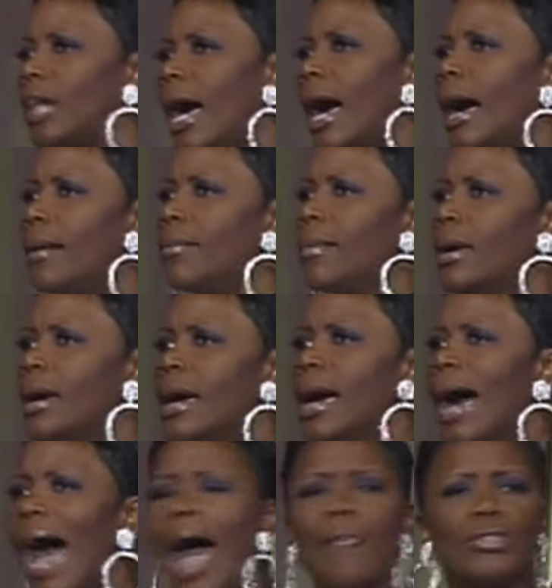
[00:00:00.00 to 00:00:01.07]
time.
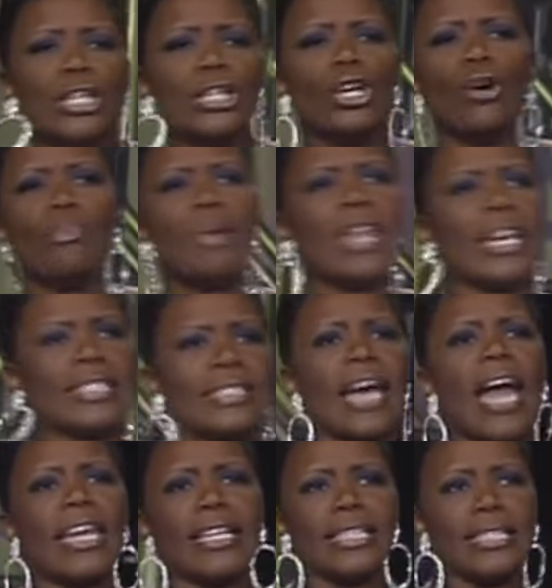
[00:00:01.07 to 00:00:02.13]
I was a little bit
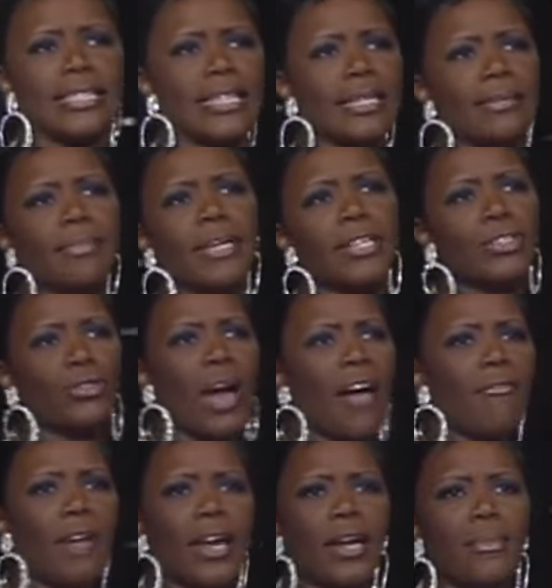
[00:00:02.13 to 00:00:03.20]
excited to see the bitch, so
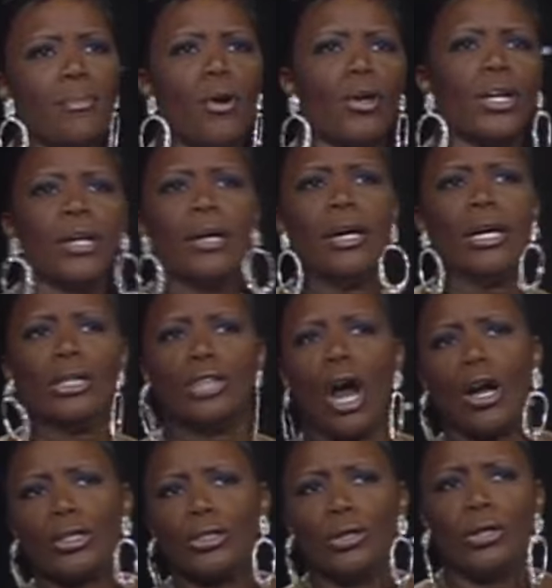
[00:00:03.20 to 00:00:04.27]
I ran up on her,
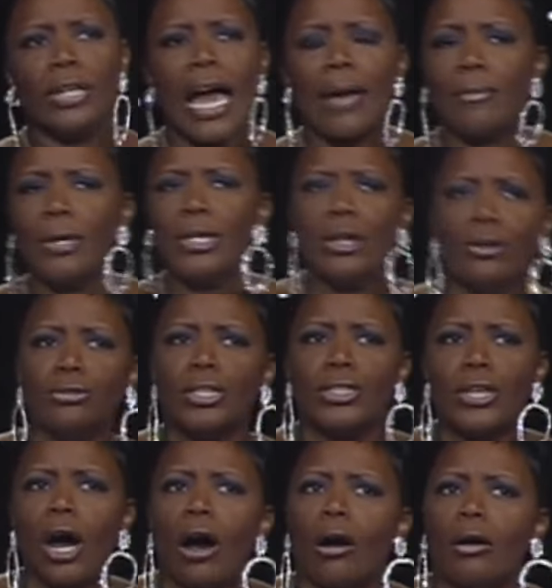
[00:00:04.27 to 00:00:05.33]
talking to her like we usually
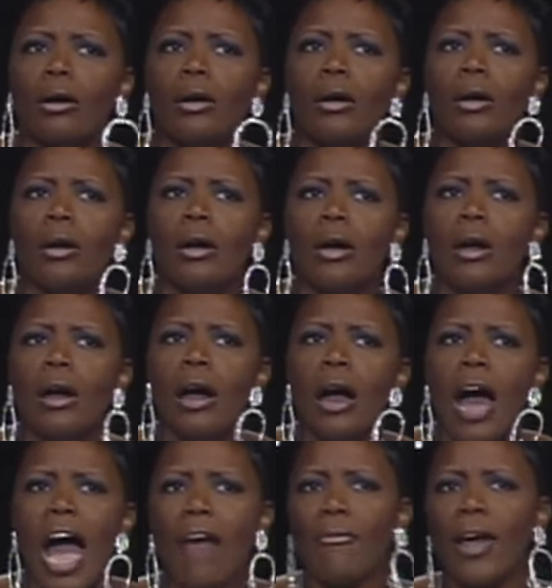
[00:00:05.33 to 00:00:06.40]
talk.
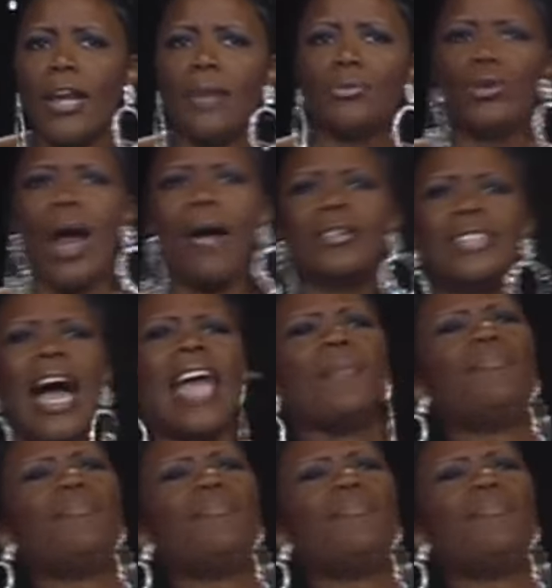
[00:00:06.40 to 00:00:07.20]
I ran up to her, I was like,